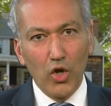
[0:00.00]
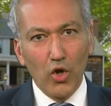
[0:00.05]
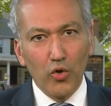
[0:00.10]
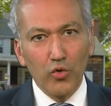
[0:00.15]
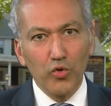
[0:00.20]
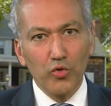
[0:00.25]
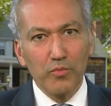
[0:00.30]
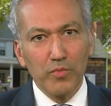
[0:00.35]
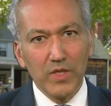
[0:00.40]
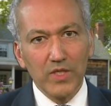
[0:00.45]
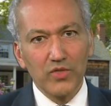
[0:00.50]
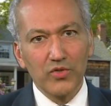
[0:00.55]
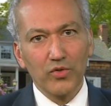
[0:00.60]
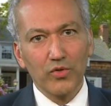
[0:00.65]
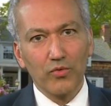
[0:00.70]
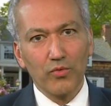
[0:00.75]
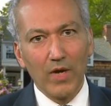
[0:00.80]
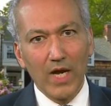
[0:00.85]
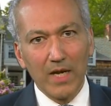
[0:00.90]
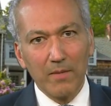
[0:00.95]
know you
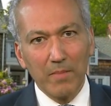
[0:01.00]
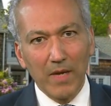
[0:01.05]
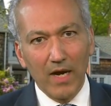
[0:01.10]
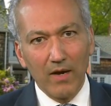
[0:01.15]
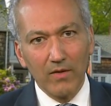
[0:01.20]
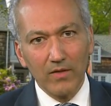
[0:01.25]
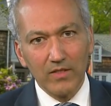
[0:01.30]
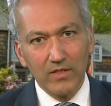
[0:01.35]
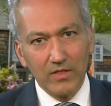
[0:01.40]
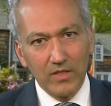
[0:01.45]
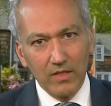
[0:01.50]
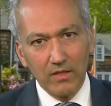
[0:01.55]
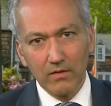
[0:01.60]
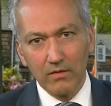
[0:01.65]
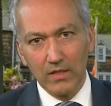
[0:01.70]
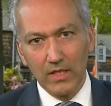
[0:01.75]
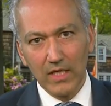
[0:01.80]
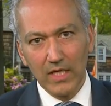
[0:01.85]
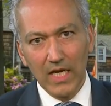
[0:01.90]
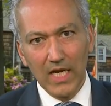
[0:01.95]
miss your grandparents
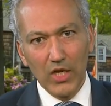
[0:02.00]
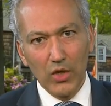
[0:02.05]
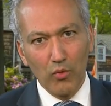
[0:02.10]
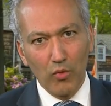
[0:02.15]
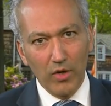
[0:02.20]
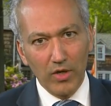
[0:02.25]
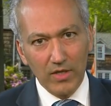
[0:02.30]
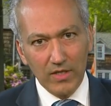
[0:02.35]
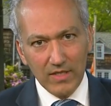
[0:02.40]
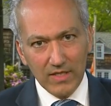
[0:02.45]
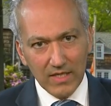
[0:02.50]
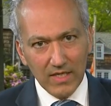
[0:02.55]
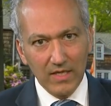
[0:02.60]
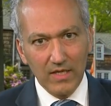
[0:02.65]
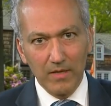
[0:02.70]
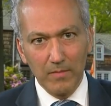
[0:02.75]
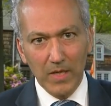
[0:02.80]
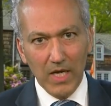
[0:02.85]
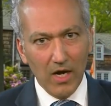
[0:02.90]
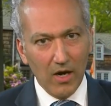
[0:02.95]
dearly and you want to
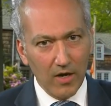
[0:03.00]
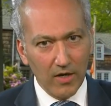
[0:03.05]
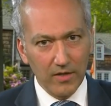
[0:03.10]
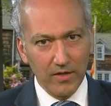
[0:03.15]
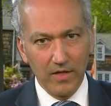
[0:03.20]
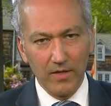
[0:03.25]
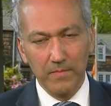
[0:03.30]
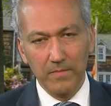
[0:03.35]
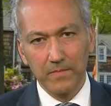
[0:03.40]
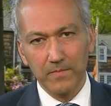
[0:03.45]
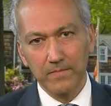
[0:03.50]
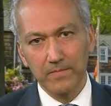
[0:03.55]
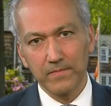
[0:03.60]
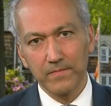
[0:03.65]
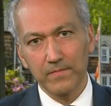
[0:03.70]
see them and hug them.